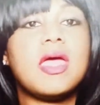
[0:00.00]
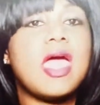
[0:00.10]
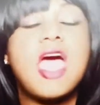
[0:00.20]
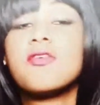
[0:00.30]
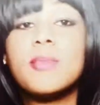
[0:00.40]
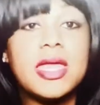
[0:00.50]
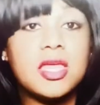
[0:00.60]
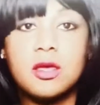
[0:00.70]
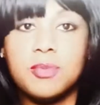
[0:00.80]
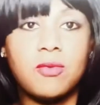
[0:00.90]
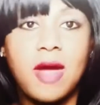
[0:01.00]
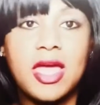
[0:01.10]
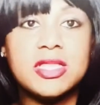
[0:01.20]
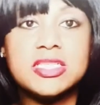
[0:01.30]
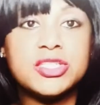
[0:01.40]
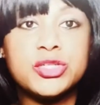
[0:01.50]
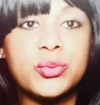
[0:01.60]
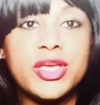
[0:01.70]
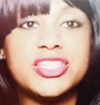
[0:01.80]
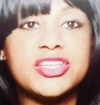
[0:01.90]
everybody could be right in the
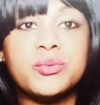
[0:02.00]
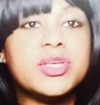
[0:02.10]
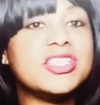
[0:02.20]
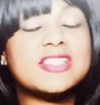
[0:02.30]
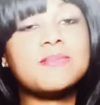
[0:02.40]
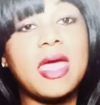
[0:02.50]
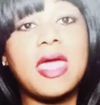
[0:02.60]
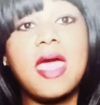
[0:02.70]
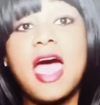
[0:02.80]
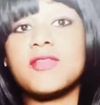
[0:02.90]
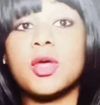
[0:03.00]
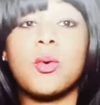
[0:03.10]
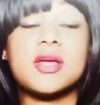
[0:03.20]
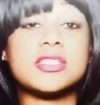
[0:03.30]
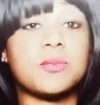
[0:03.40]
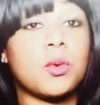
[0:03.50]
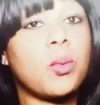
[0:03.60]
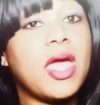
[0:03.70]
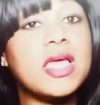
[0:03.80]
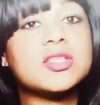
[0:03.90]
situation. We just may have to go our separate
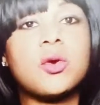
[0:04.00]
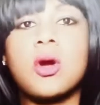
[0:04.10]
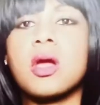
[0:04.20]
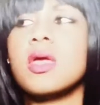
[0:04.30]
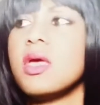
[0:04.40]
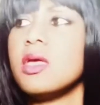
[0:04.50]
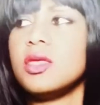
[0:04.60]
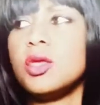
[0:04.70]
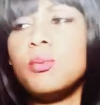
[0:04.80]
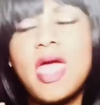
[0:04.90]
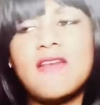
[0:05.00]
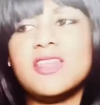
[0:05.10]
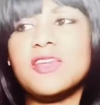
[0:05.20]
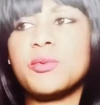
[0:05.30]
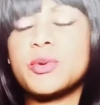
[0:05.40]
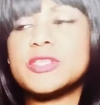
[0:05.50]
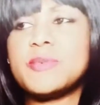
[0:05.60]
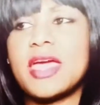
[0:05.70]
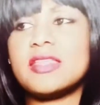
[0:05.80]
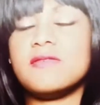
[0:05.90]
ways, or you may have a different
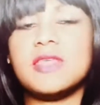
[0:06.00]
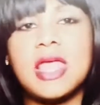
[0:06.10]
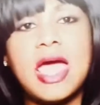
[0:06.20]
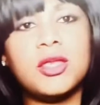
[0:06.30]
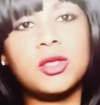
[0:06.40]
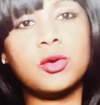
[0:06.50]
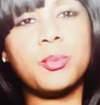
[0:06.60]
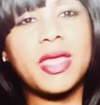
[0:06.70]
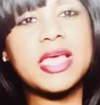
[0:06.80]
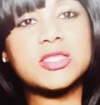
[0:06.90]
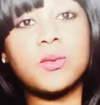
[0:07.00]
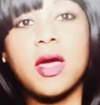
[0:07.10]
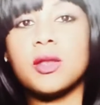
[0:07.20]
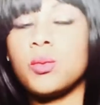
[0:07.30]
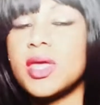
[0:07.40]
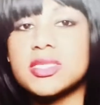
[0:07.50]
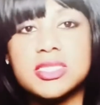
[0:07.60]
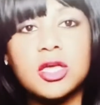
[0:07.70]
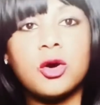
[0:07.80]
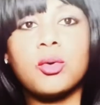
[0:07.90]
perspective than I do, but guess what? We could
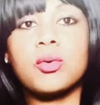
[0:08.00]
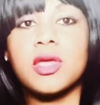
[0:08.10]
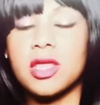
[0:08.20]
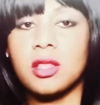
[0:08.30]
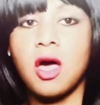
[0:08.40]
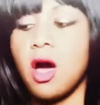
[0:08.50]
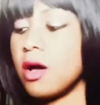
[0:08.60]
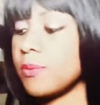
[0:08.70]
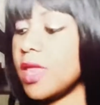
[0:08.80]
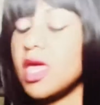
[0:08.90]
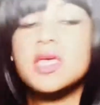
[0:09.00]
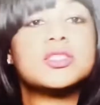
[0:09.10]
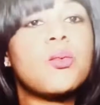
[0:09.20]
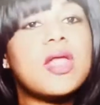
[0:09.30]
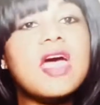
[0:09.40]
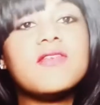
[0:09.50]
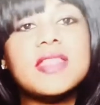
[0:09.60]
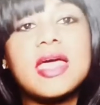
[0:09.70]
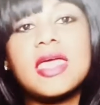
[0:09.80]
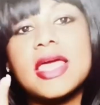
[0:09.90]
still get along. So whatever
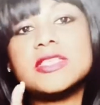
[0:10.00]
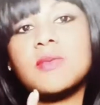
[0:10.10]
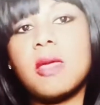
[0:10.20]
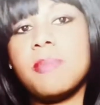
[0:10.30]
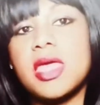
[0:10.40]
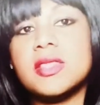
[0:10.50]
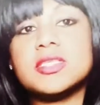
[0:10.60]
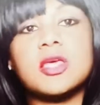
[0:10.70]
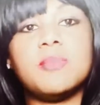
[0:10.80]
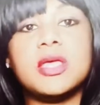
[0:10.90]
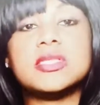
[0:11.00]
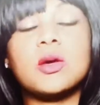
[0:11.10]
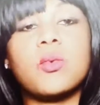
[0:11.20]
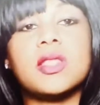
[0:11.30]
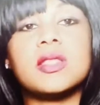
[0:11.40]
that case may be, this could be someone